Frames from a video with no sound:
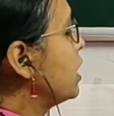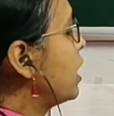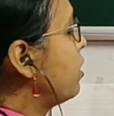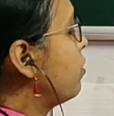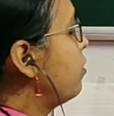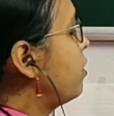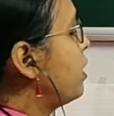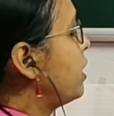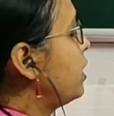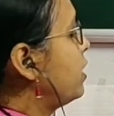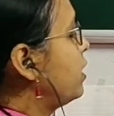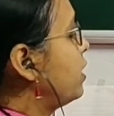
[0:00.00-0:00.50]

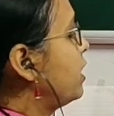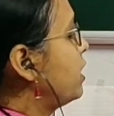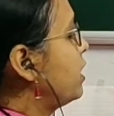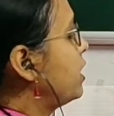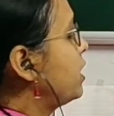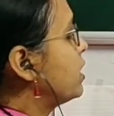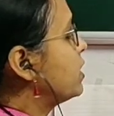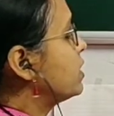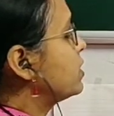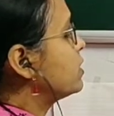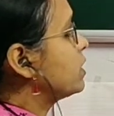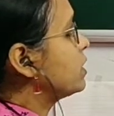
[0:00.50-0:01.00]
Such was
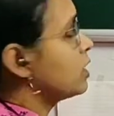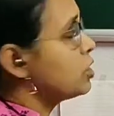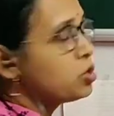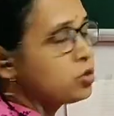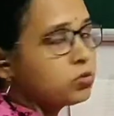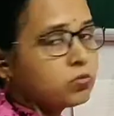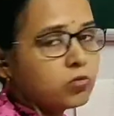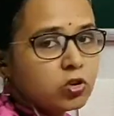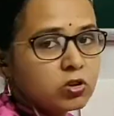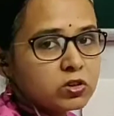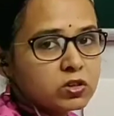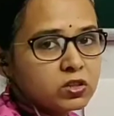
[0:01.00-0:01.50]
the
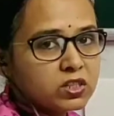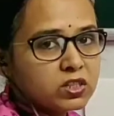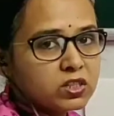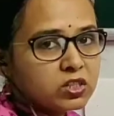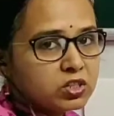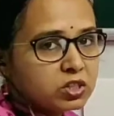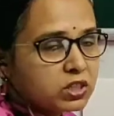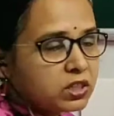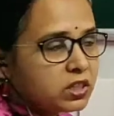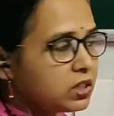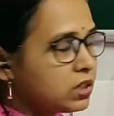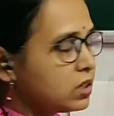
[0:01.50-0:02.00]
tree. It
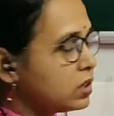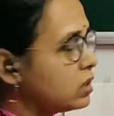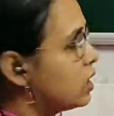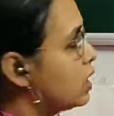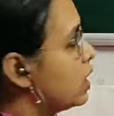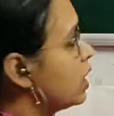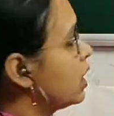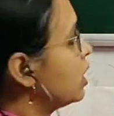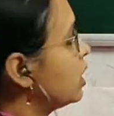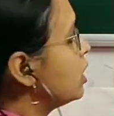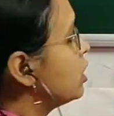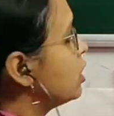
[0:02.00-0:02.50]
was a
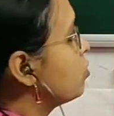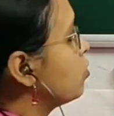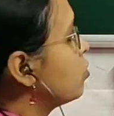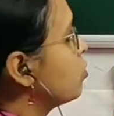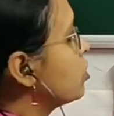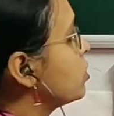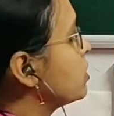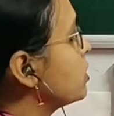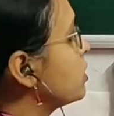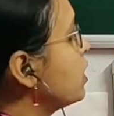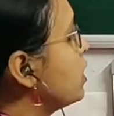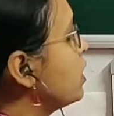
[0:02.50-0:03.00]

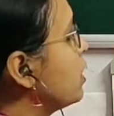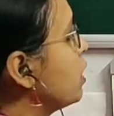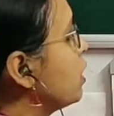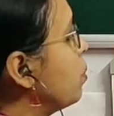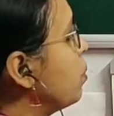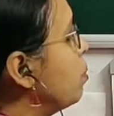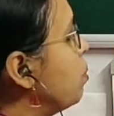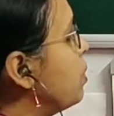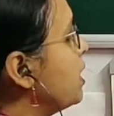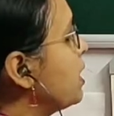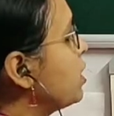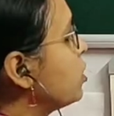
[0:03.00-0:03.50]
big tree.
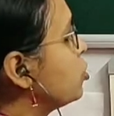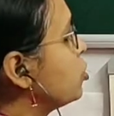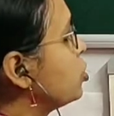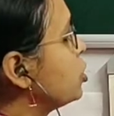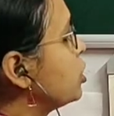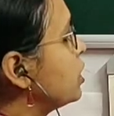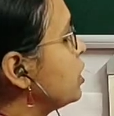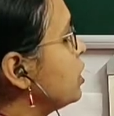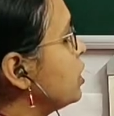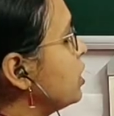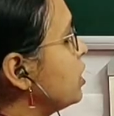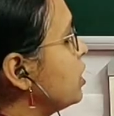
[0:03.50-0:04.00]
It was a
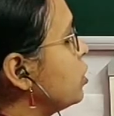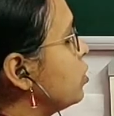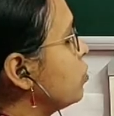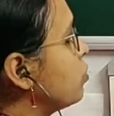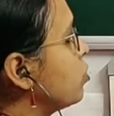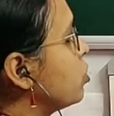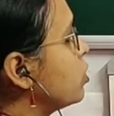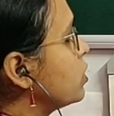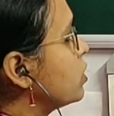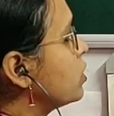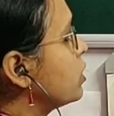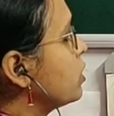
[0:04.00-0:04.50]

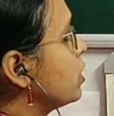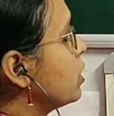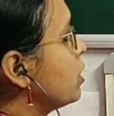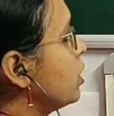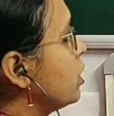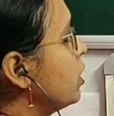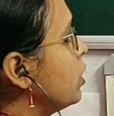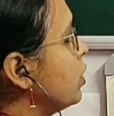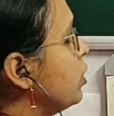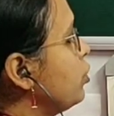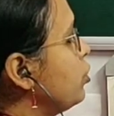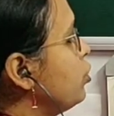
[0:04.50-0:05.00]

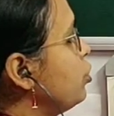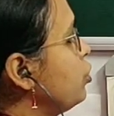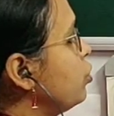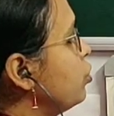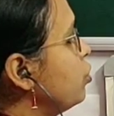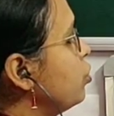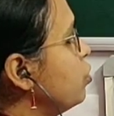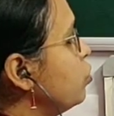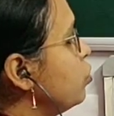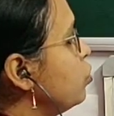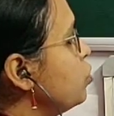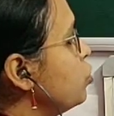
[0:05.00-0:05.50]
huge
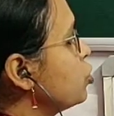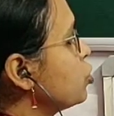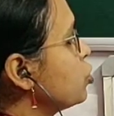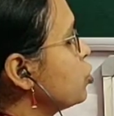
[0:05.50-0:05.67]
tree.